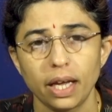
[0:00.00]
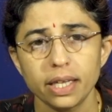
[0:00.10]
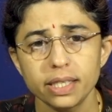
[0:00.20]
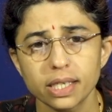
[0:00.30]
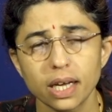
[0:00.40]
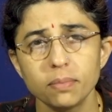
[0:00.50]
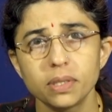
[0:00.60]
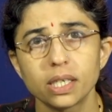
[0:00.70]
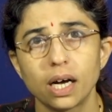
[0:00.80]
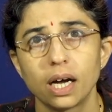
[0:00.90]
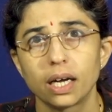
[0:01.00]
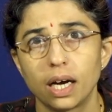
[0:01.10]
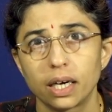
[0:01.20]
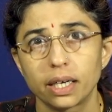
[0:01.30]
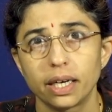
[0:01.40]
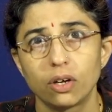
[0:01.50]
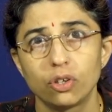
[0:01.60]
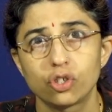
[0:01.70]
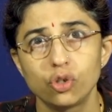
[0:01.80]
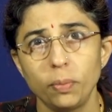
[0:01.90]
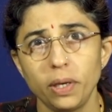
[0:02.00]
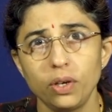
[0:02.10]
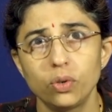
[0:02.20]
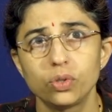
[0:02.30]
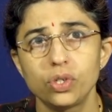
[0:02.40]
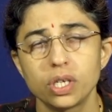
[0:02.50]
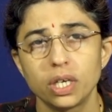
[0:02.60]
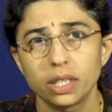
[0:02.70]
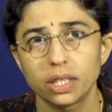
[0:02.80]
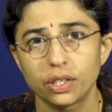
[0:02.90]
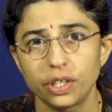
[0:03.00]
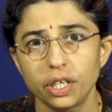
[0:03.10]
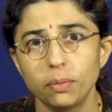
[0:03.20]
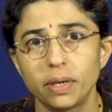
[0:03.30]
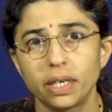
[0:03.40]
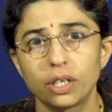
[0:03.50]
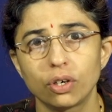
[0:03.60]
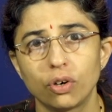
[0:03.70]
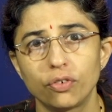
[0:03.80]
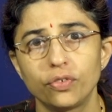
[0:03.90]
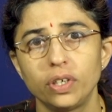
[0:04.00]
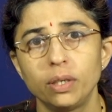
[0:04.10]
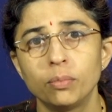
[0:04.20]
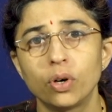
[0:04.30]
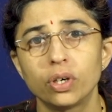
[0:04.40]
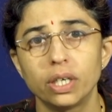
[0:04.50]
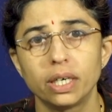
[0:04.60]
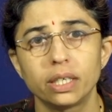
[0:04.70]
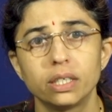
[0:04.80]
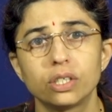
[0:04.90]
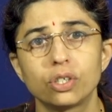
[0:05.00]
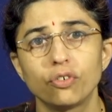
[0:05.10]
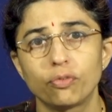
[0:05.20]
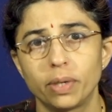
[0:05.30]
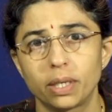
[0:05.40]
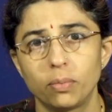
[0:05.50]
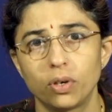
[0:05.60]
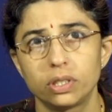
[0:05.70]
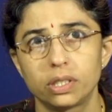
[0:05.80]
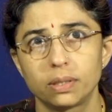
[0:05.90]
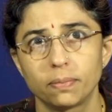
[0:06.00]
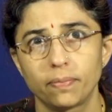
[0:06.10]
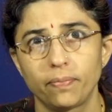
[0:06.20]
Enzymes can also be used in the treatment of inborn errors of metabolism.